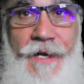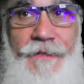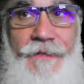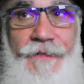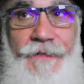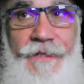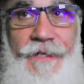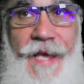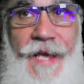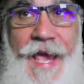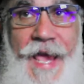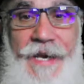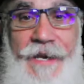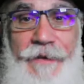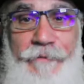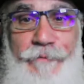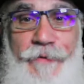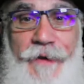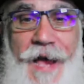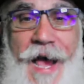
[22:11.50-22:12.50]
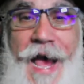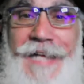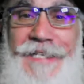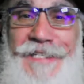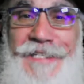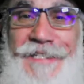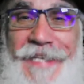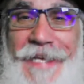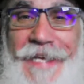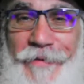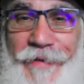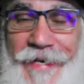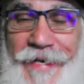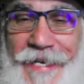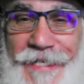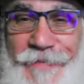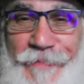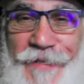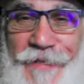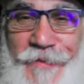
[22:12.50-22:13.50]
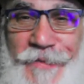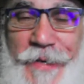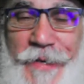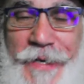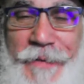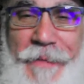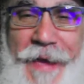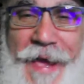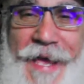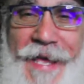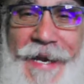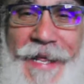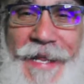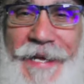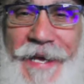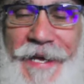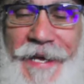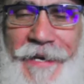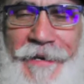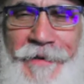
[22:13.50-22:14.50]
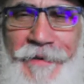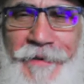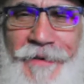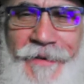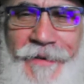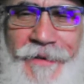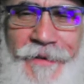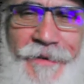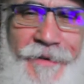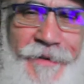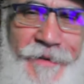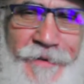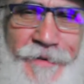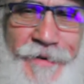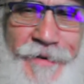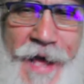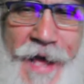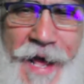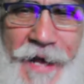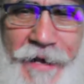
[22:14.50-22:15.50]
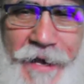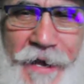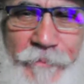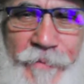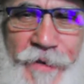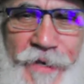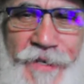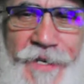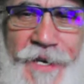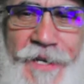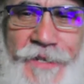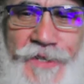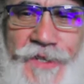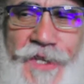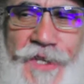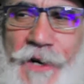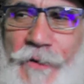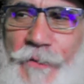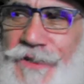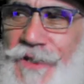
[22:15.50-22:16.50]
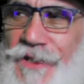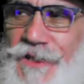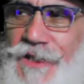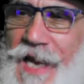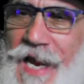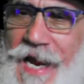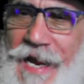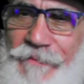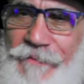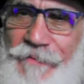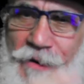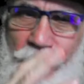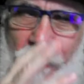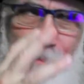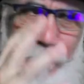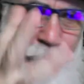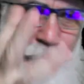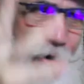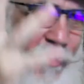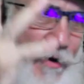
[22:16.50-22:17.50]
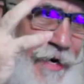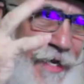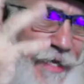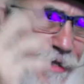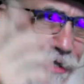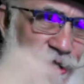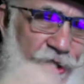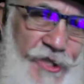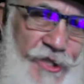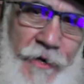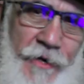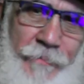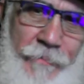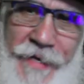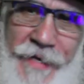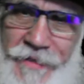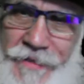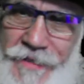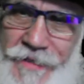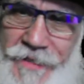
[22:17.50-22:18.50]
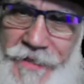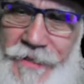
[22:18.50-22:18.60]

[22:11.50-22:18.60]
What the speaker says: end of hostilities between man and Naga, because there was a time they were burning the serpents.